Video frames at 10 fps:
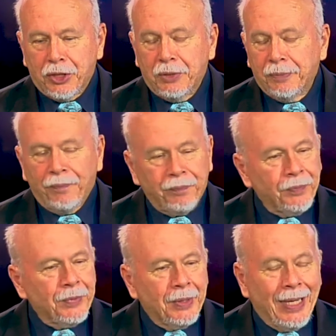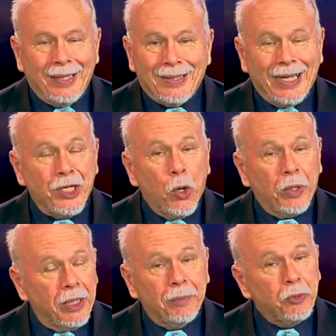to say
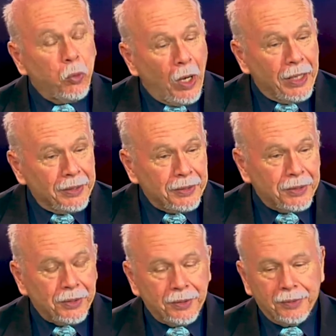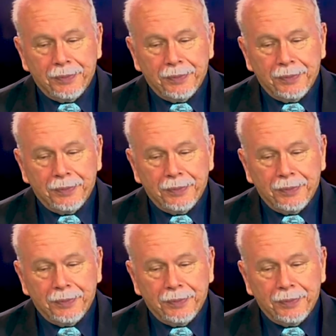no to him twice.